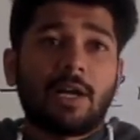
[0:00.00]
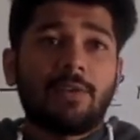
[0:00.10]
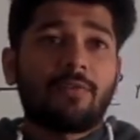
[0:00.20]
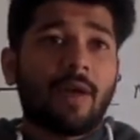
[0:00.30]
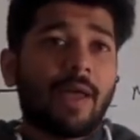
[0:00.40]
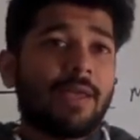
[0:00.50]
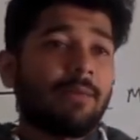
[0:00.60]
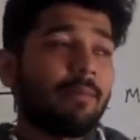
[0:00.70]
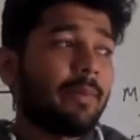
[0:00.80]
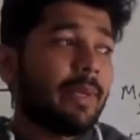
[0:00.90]
if
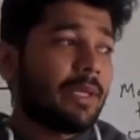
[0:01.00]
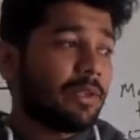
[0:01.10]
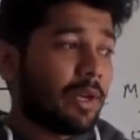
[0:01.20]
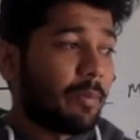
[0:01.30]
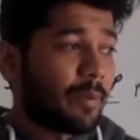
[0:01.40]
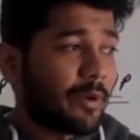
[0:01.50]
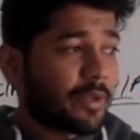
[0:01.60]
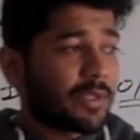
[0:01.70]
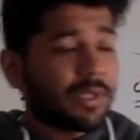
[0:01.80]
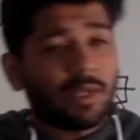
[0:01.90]
I meet a
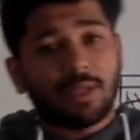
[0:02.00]
person